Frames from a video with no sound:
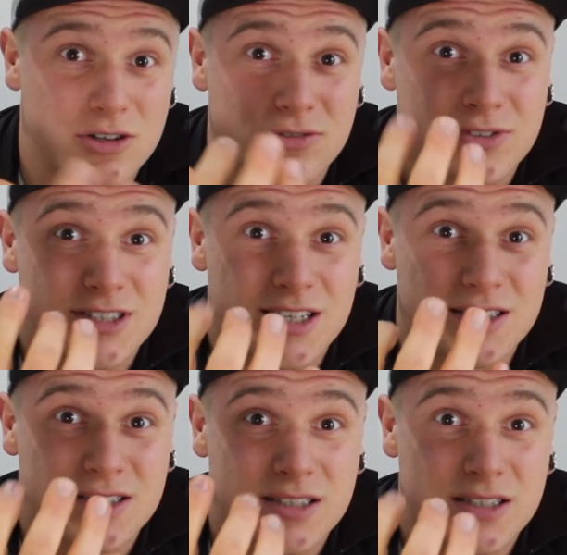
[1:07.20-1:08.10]
all of a
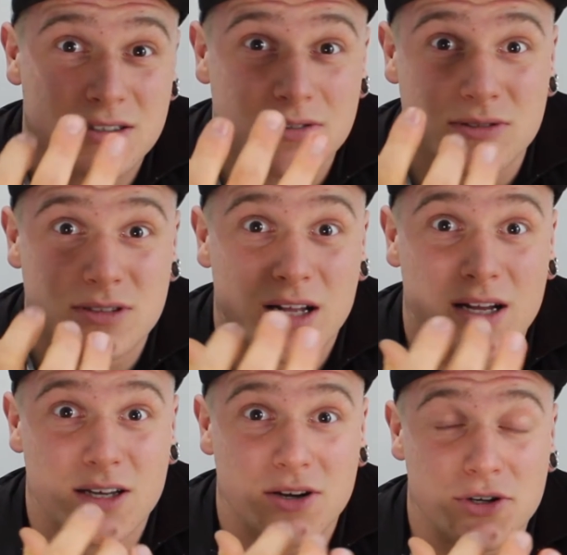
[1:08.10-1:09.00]
sudden the signals
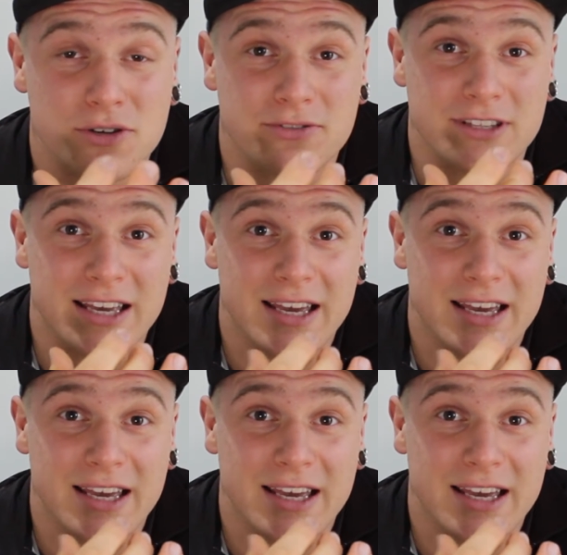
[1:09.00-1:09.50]
start going off in your